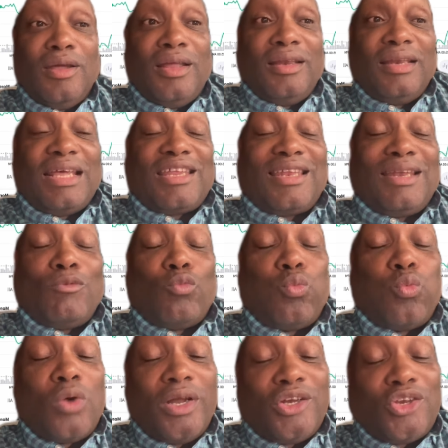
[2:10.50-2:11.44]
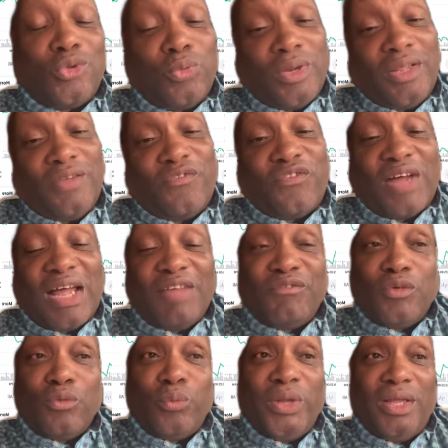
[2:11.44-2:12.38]
That's
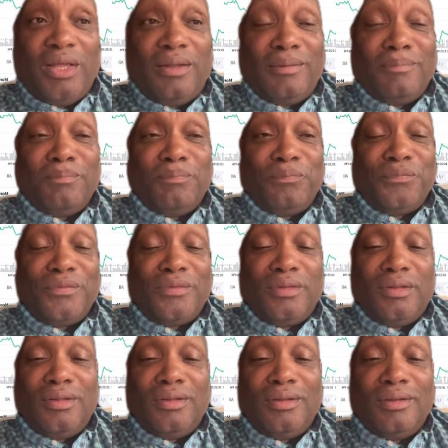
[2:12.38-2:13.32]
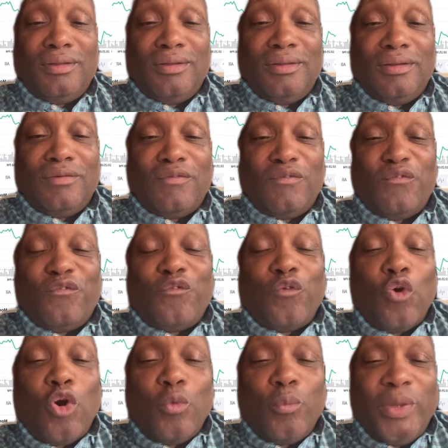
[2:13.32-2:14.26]
125 a week,
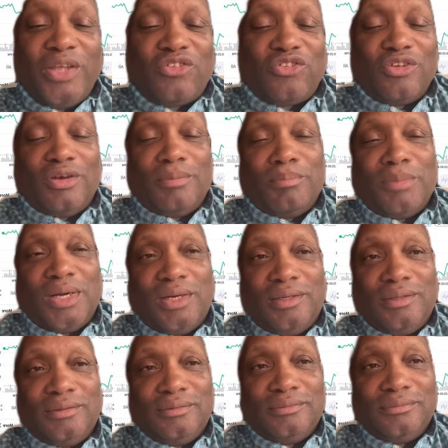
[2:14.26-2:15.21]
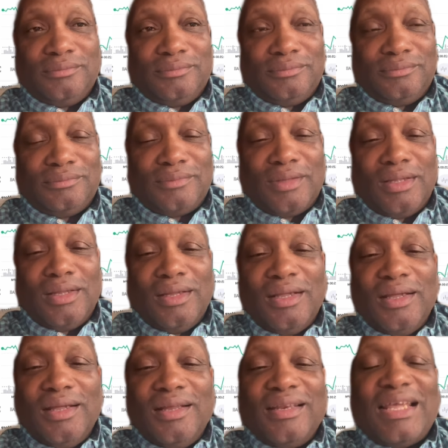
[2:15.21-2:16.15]
four weeks in a month.
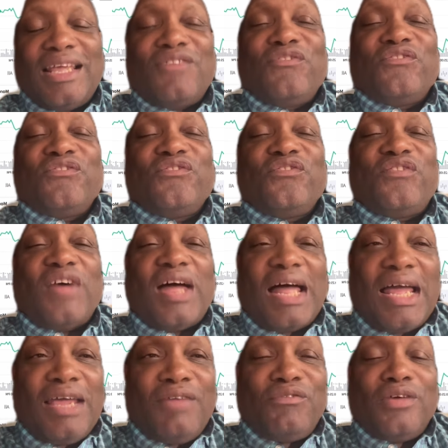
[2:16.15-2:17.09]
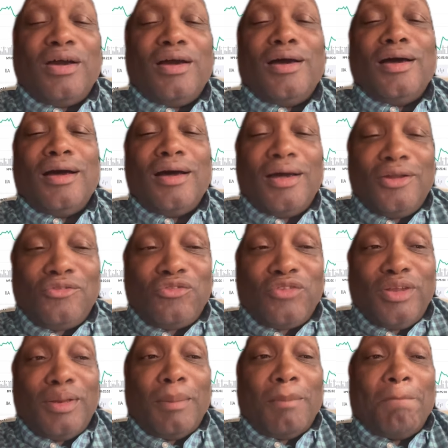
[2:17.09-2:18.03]
That's
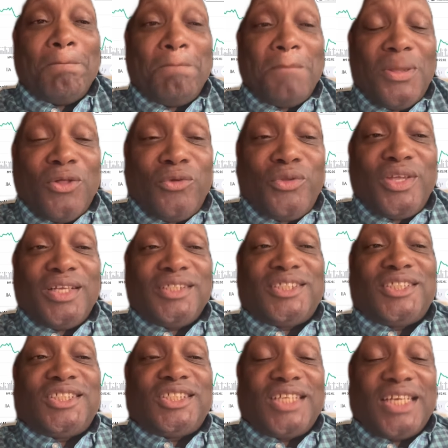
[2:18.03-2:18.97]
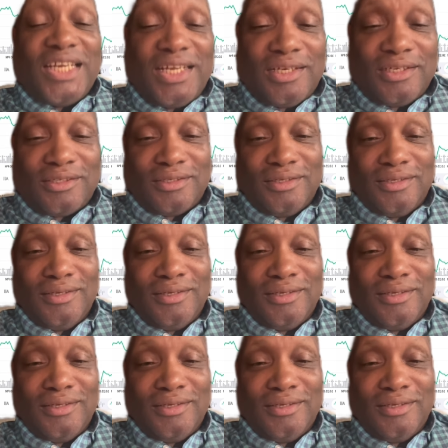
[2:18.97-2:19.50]
500 million shares